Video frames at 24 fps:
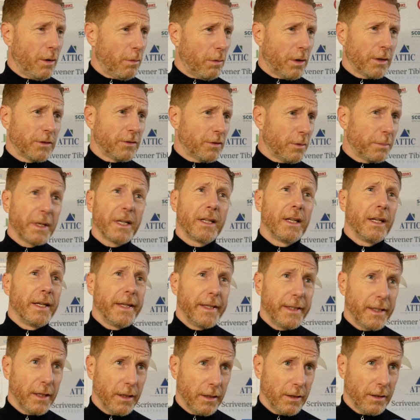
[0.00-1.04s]
one's a big
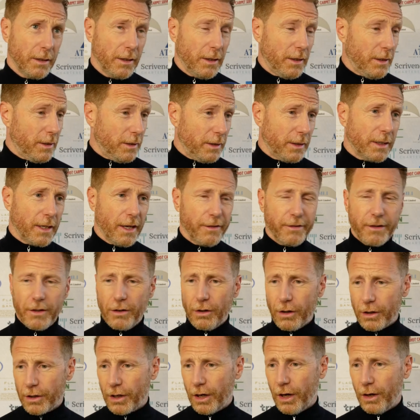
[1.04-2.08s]
leader in Kevin
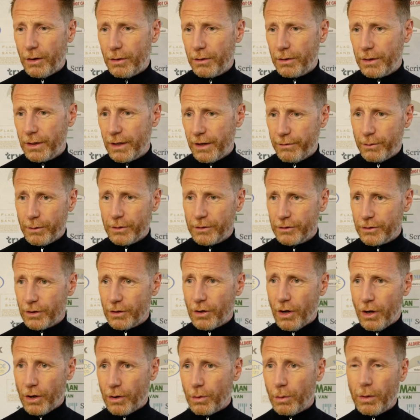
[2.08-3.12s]
Locko, and the other one's a
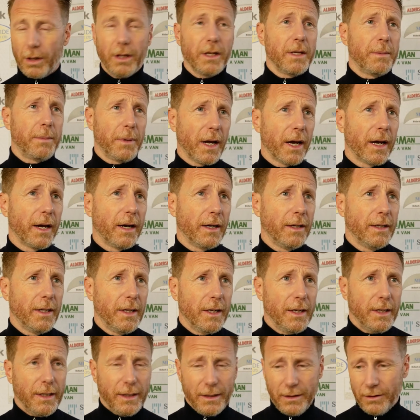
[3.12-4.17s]
quality player
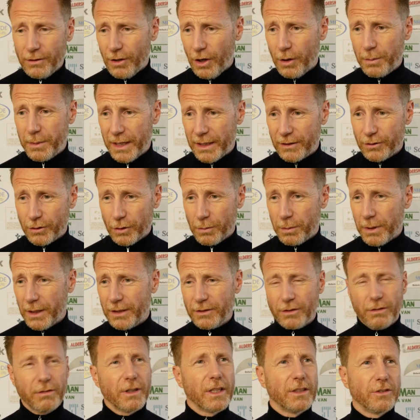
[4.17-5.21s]
in Toby Edsu, who
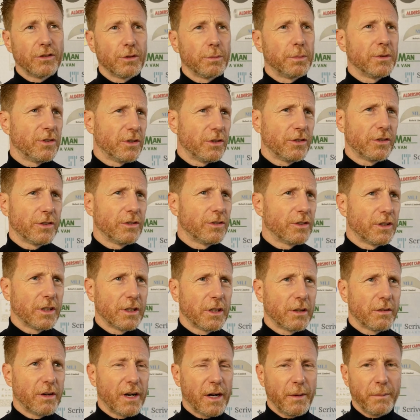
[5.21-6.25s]
plays a range of positions in
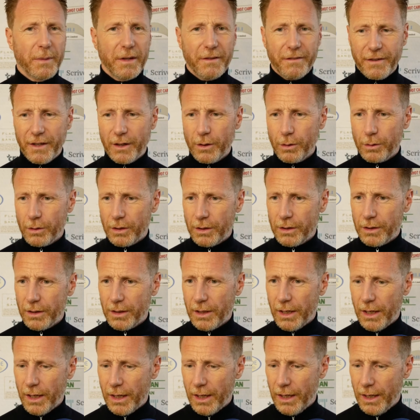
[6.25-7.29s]
and around midfield. And,
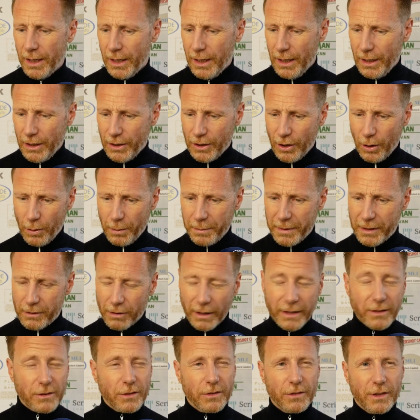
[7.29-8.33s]
you know, it'd be
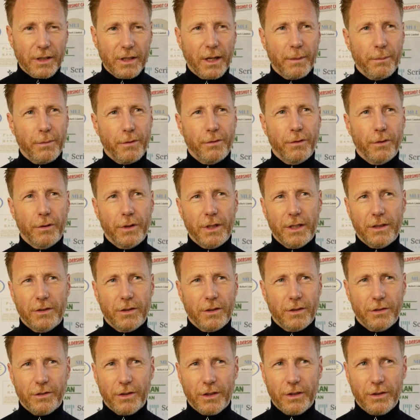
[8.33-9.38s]
great to see them before the end of
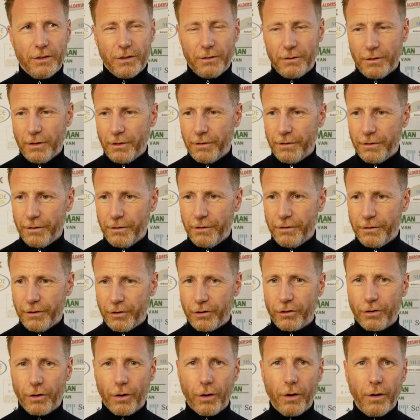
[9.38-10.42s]
the season, for
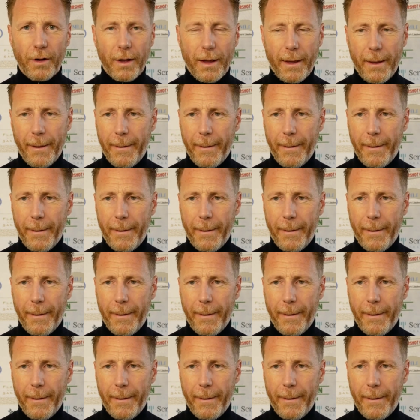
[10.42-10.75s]
sure.